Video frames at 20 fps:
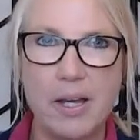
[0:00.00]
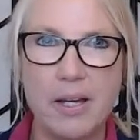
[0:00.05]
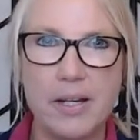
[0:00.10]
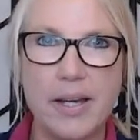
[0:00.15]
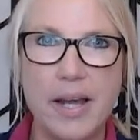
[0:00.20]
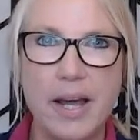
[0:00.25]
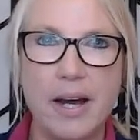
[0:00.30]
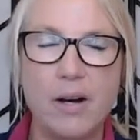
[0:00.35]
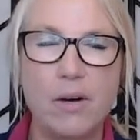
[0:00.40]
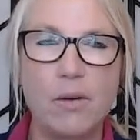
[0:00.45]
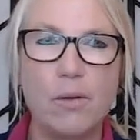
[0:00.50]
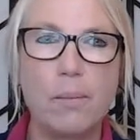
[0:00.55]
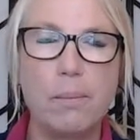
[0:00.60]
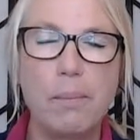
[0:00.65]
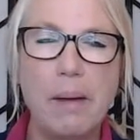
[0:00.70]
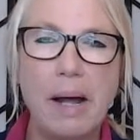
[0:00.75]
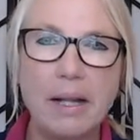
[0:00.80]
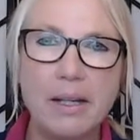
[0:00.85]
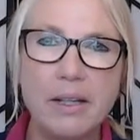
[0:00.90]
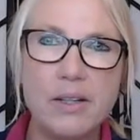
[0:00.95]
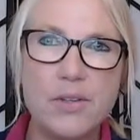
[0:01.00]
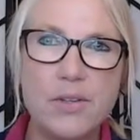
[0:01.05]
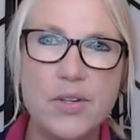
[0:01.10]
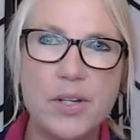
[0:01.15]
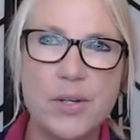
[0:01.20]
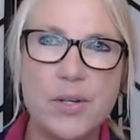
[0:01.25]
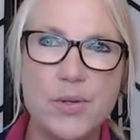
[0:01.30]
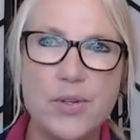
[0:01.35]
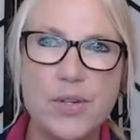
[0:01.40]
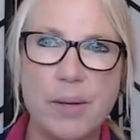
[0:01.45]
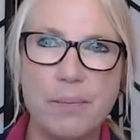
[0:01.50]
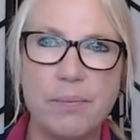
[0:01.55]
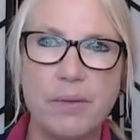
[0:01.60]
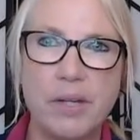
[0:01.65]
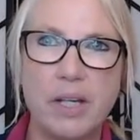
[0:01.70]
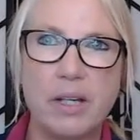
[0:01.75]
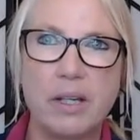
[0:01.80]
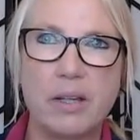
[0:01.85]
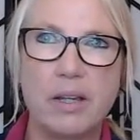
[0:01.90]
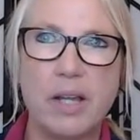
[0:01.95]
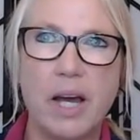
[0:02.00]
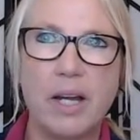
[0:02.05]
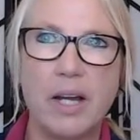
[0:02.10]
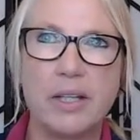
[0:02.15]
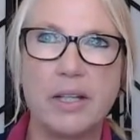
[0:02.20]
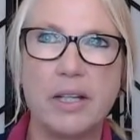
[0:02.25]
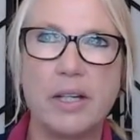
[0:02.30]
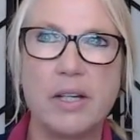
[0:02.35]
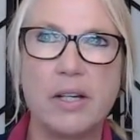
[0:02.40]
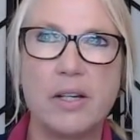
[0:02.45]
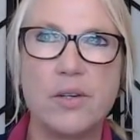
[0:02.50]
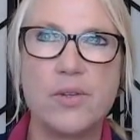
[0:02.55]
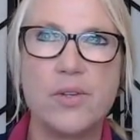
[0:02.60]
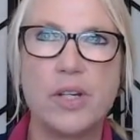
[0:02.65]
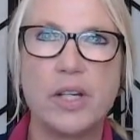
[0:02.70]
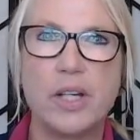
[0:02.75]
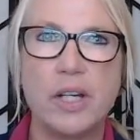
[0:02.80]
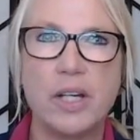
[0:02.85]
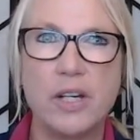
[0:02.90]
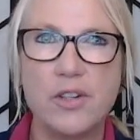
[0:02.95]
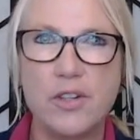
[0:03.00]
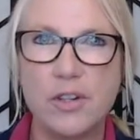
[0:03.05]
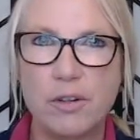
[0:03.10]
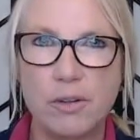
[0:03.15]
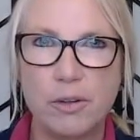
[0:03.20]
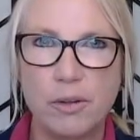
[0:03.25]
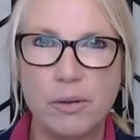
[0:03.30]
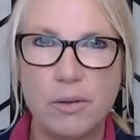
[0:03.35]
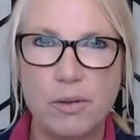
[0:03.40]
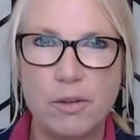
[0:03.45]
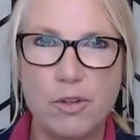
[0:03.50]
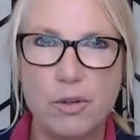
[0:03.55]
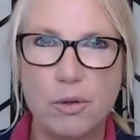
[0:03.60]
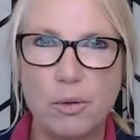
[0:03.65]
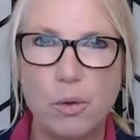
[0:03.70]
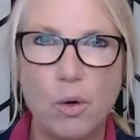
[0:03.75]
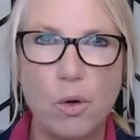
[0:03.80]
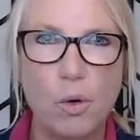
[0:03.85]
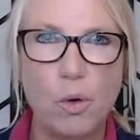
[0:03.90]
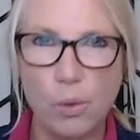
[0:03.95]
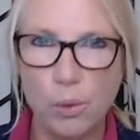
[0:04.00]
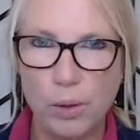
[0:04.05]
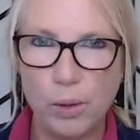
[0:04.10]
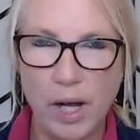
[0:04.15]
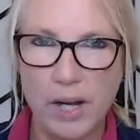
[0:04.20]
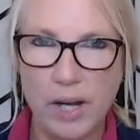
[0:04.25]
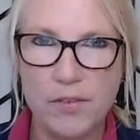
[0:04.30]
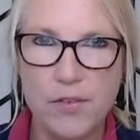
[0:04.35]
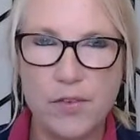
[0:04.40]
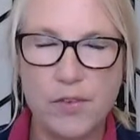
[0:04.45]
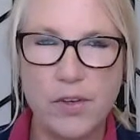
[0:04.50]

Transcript: Now, balance is something that is integral to all life